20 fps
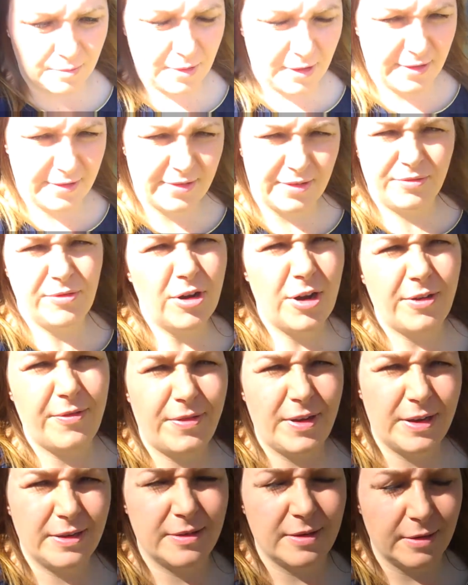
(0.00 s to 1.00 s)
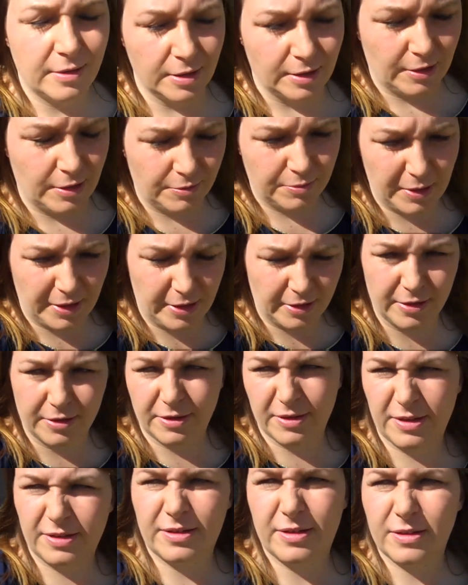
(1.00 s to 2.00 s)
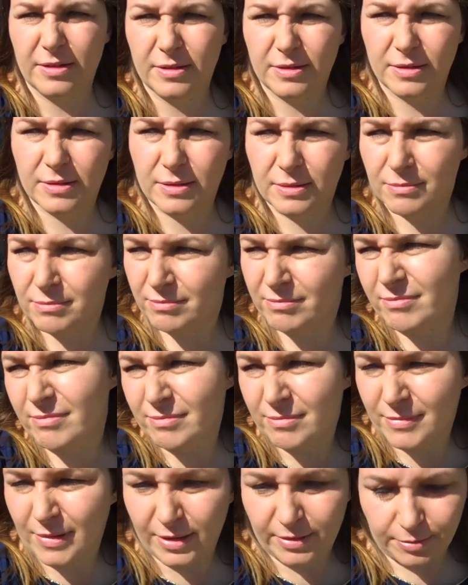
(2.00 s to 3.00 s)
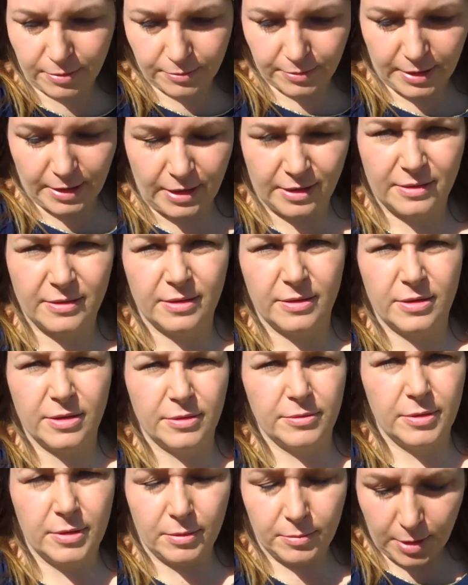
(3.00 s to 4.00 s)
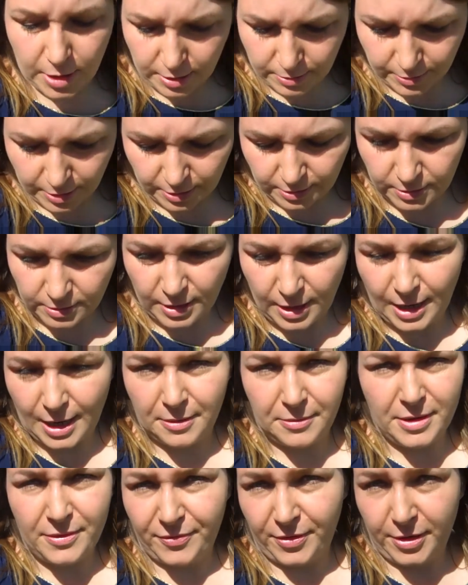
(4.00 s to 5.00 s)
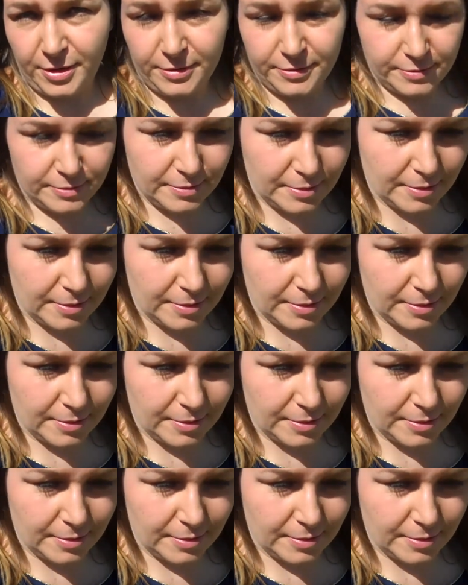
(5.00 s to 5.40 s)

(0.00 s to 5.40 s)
But it's the right thing to do because that's what we need to do at the moment. However,